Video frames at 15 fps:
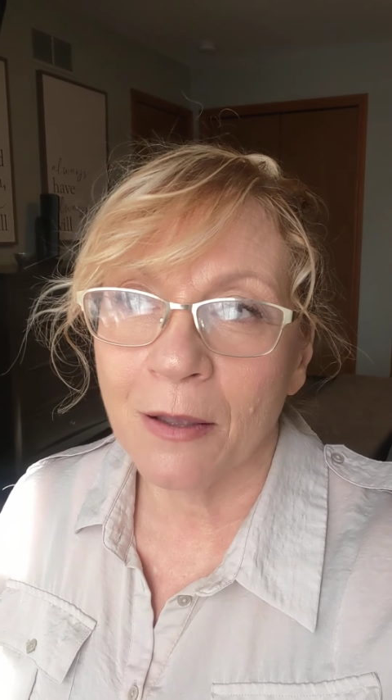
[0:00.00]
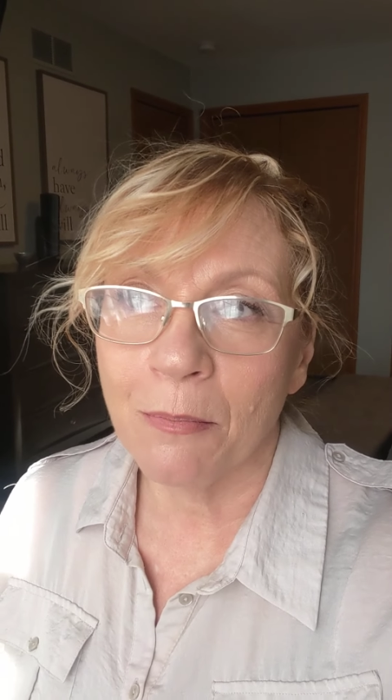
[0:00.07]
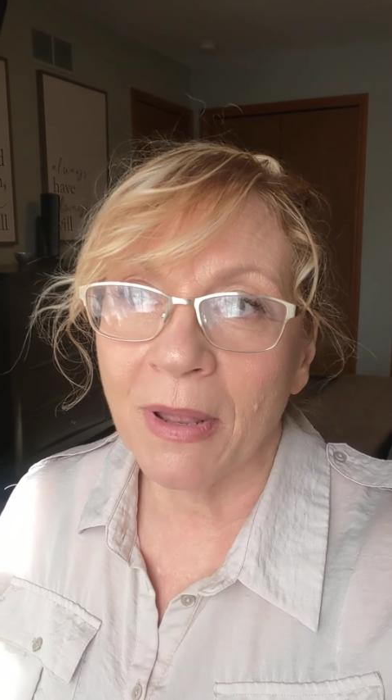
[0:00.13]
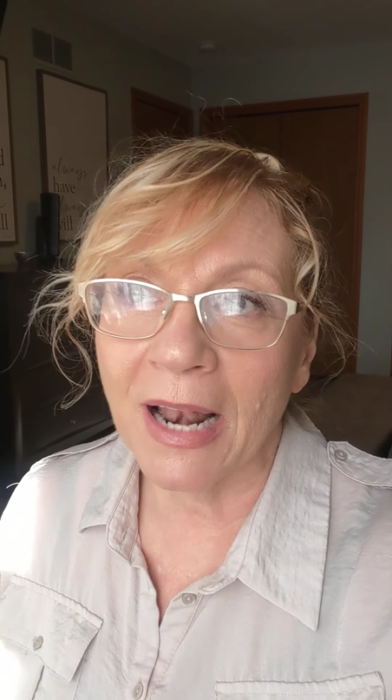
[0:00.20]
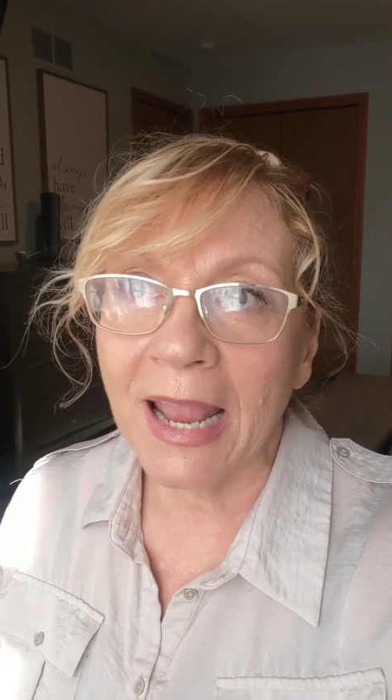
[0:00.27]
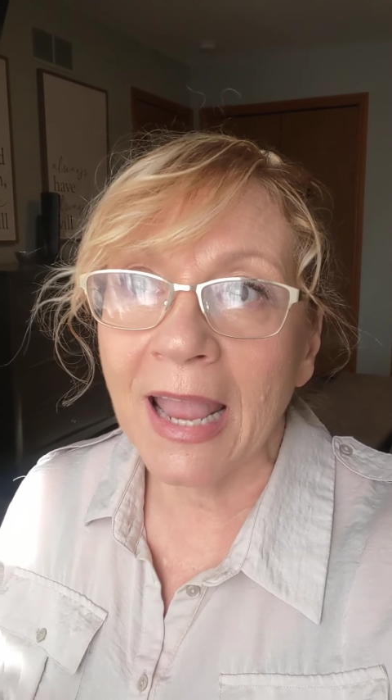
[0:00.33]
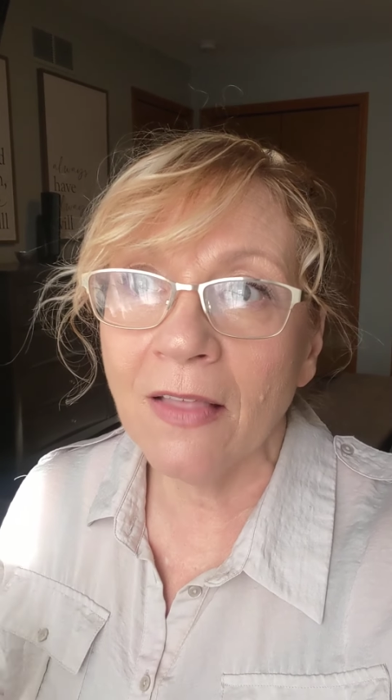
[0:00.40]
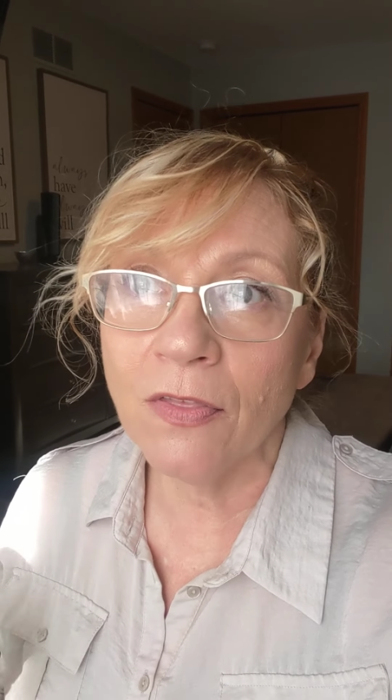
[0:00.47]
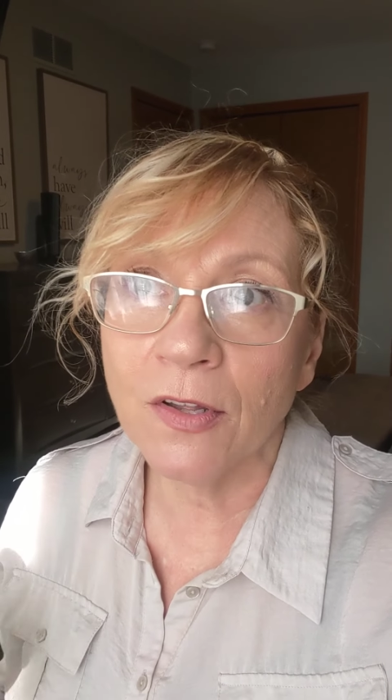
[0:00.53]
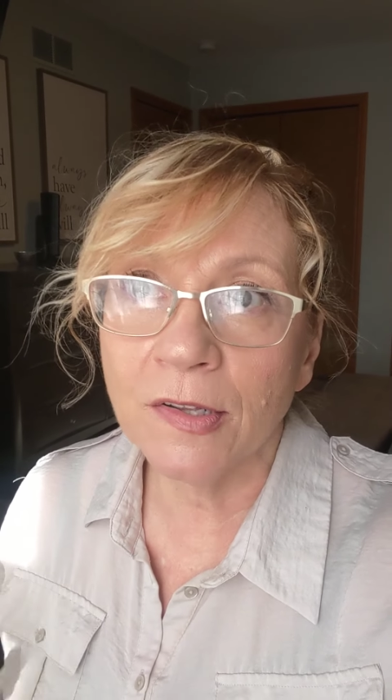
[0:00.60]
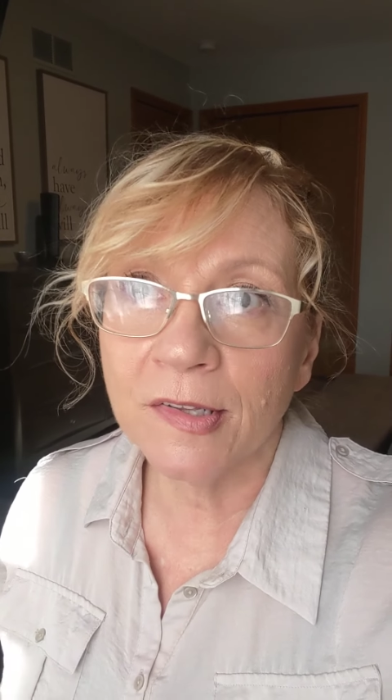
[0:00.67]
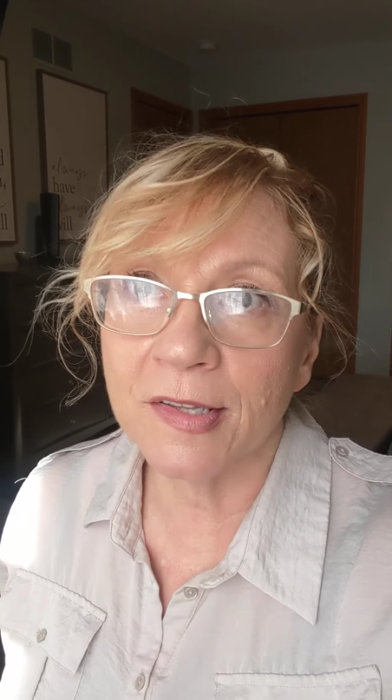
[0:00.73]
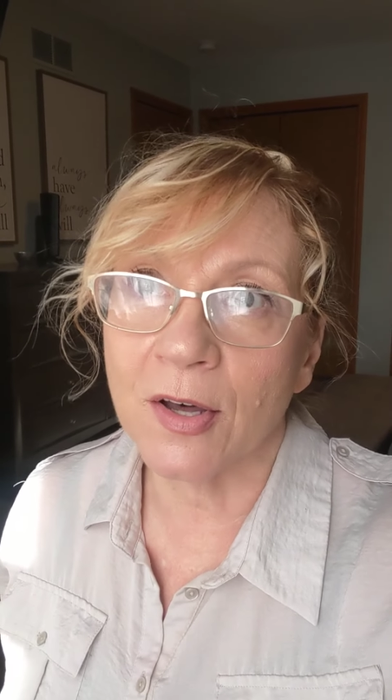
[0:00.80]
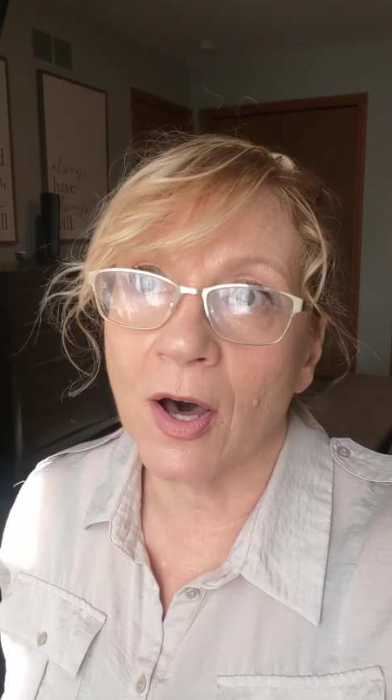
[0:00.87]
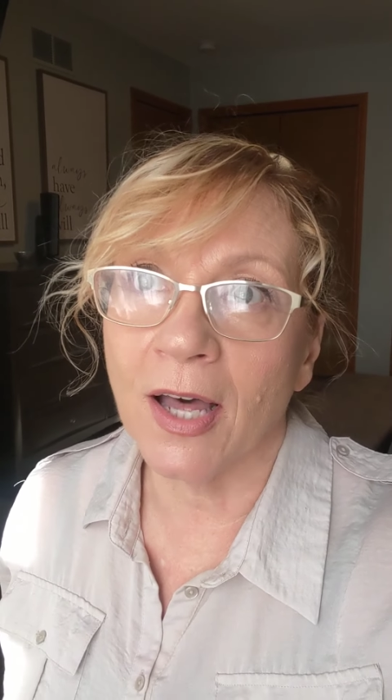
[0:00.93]
But I had
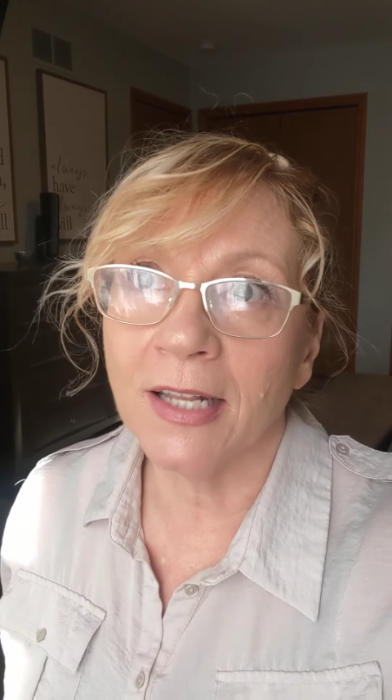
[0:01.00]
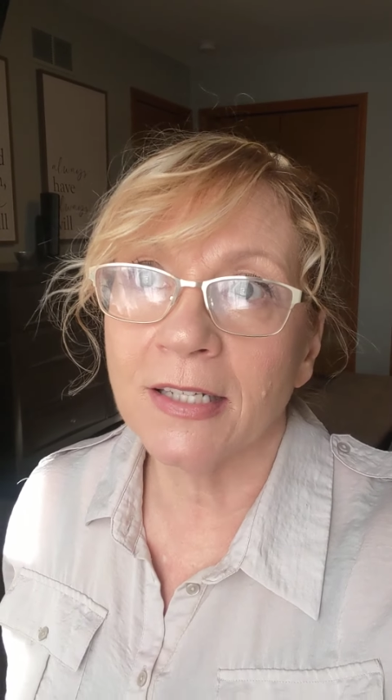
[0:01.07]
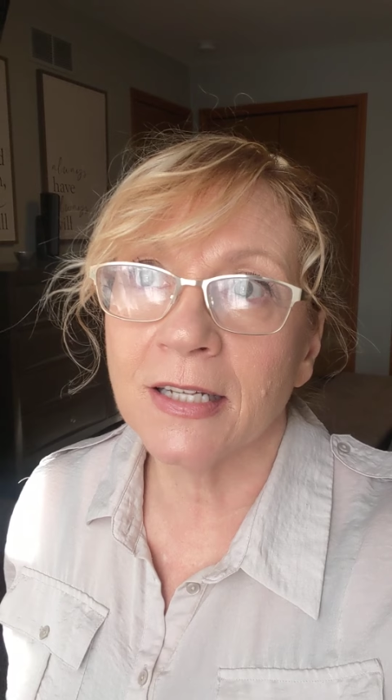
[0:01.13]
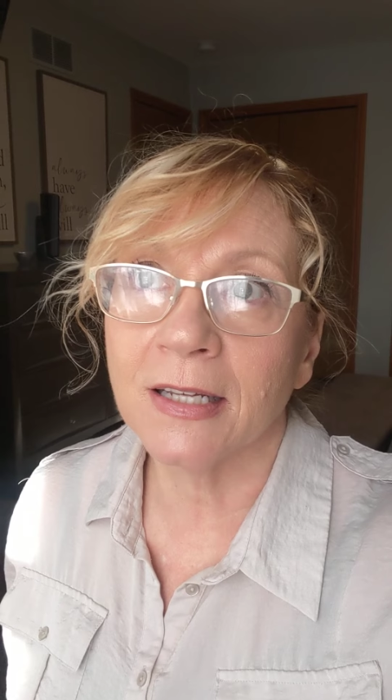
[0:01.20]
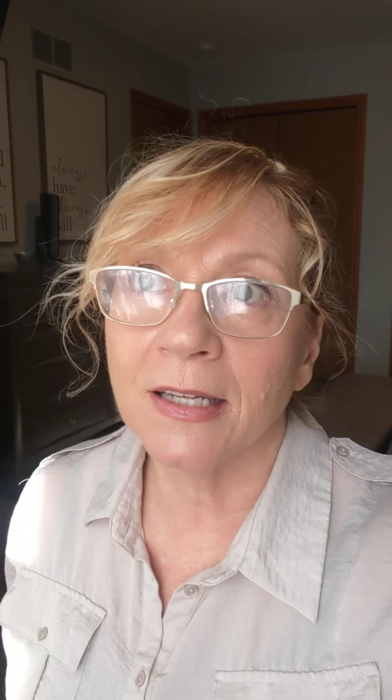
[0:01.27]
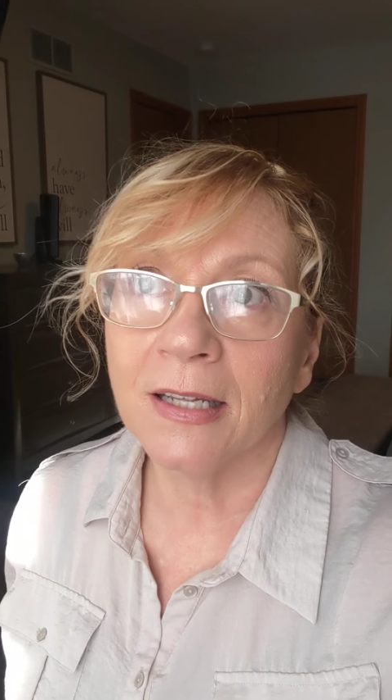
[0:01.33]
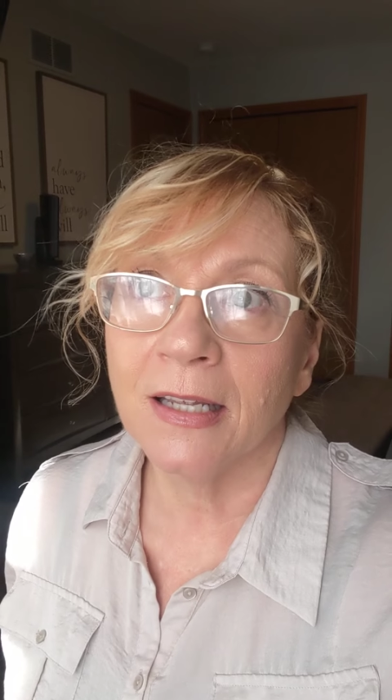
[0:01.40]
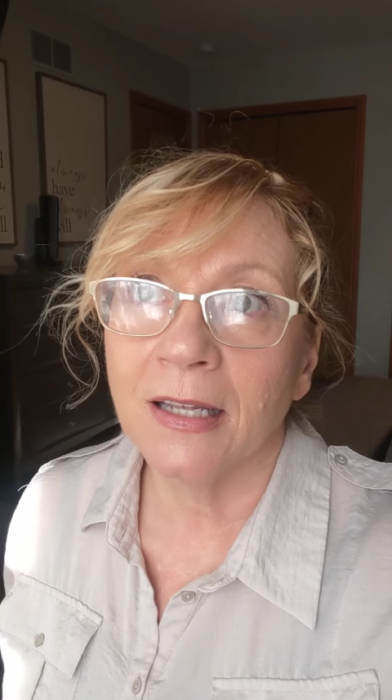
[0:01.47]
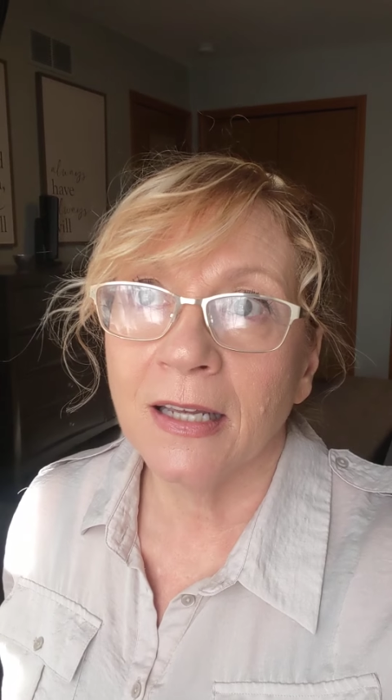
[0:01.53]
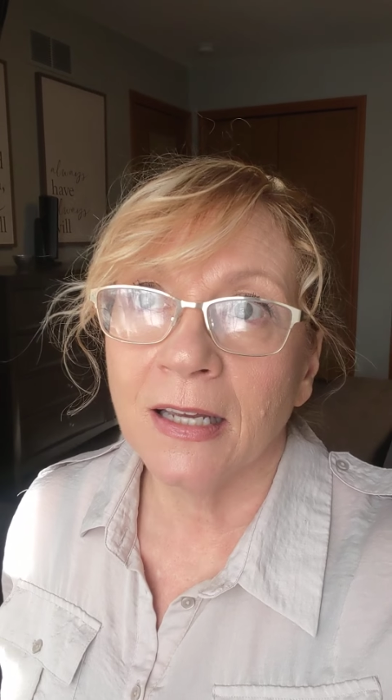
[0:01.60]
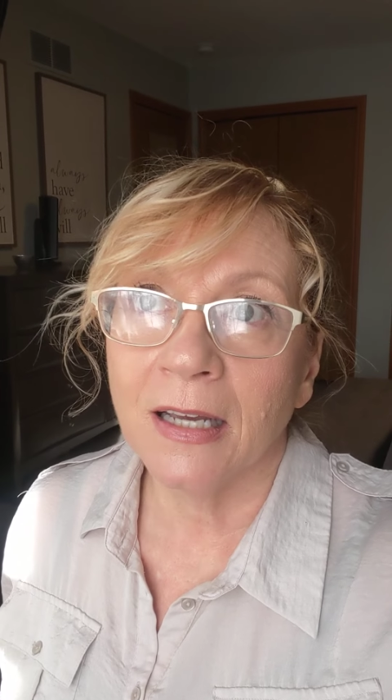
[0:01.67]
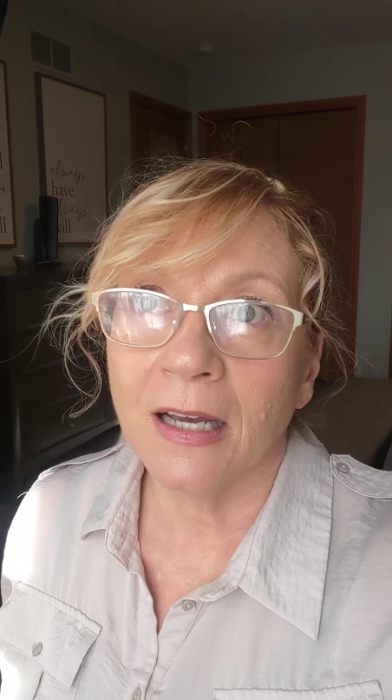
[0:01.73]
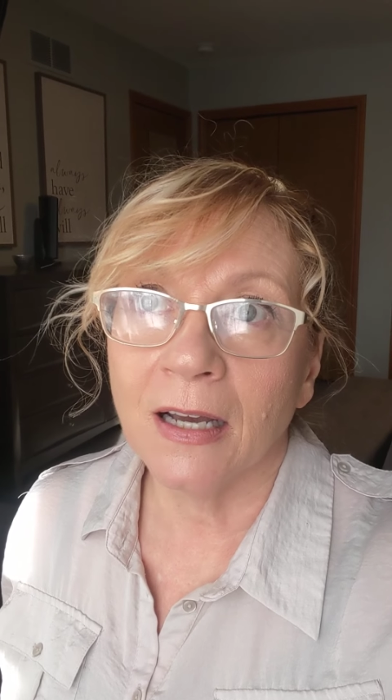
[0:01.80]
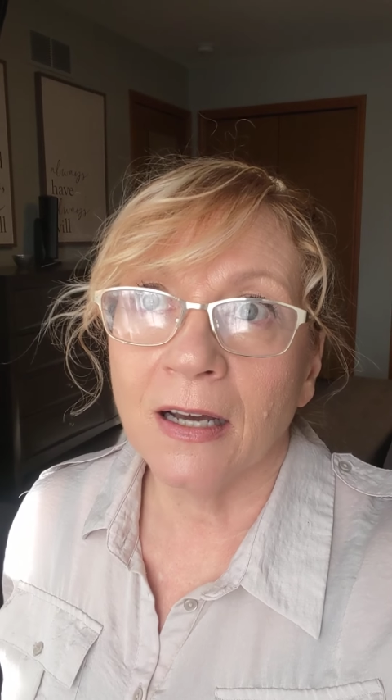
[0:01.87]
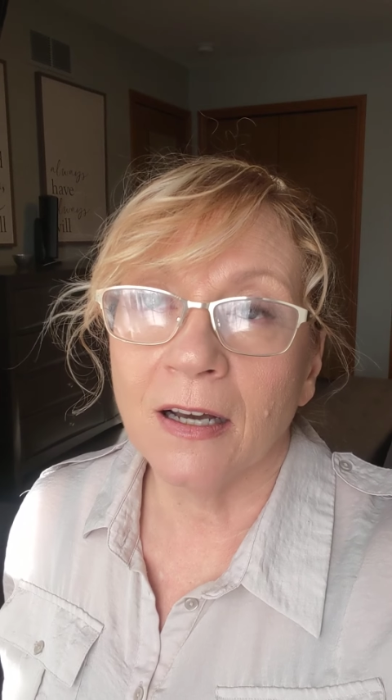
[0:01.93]
this thought
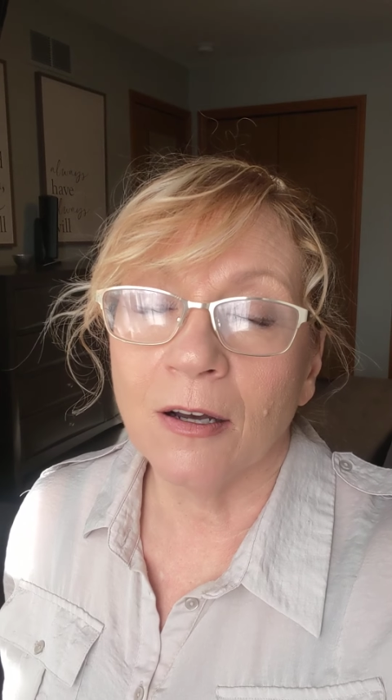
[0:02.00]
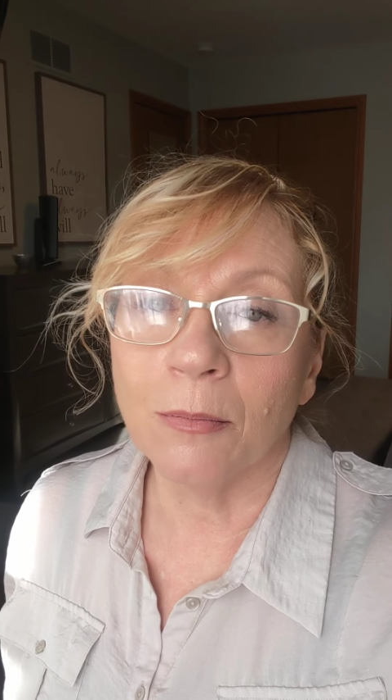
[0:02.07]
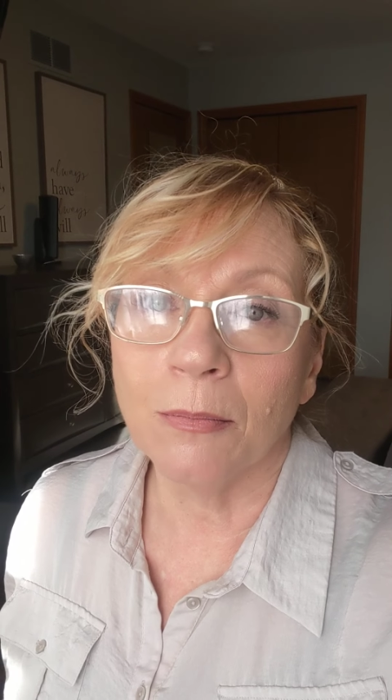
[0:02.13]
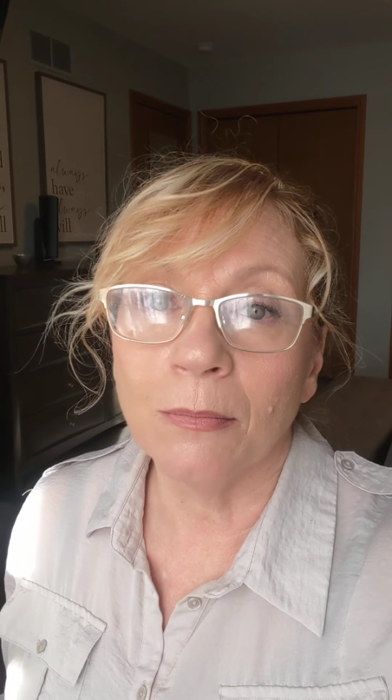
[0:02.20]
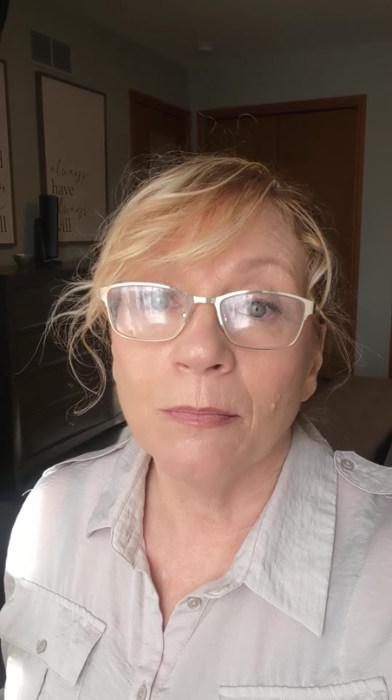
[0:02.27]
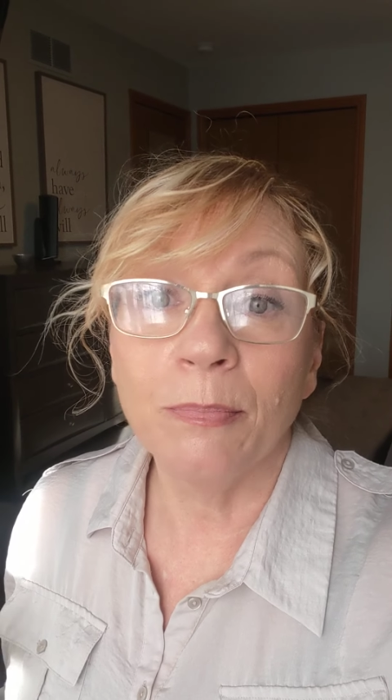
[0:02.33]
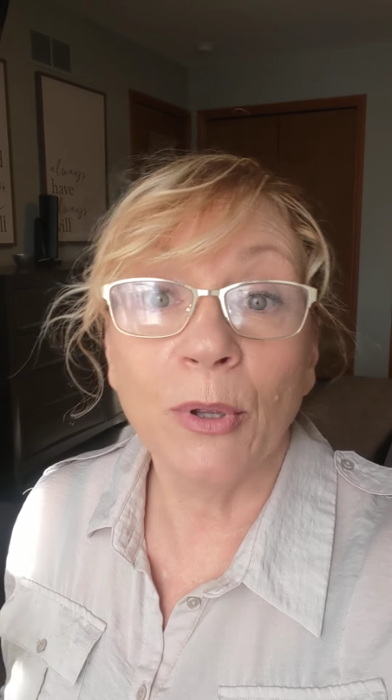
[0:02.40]
um,